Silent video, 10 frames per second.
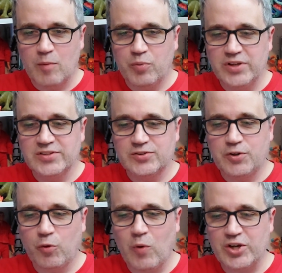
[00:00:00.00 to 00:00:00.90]
brings us to
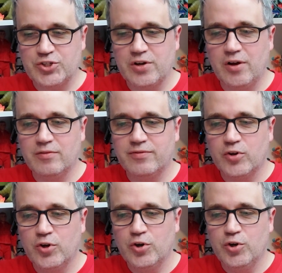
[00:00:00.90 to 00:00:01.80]
the question of
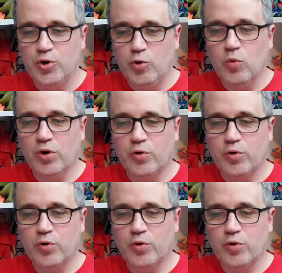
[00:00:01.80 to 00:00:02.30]
who were